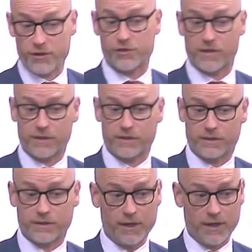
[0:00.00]
British
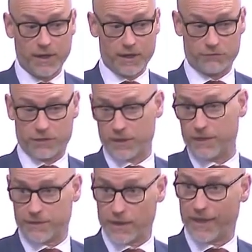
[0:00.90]
citizen has
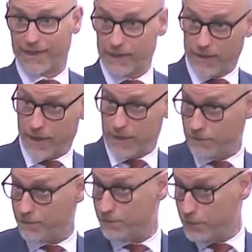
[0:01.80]
received a,
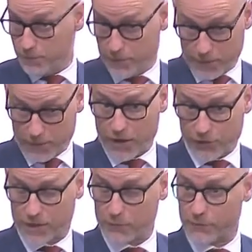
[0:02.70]
a
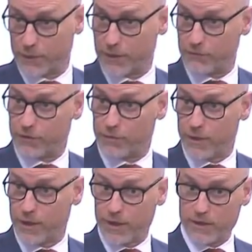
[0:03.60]
large sum of money
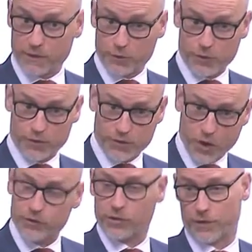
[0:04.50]
from someone who's
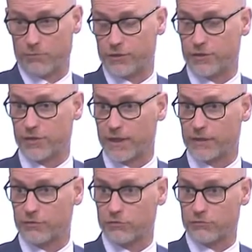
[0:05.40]
not on the British
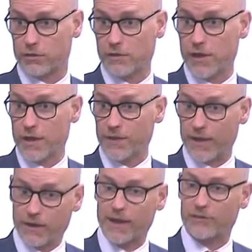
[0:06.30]
electoral roll,
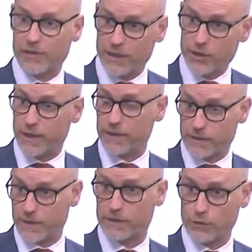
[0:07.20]
they don't actually look
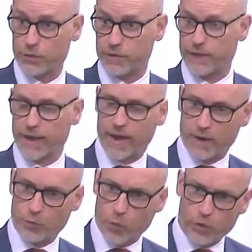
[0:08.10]
into the source of that.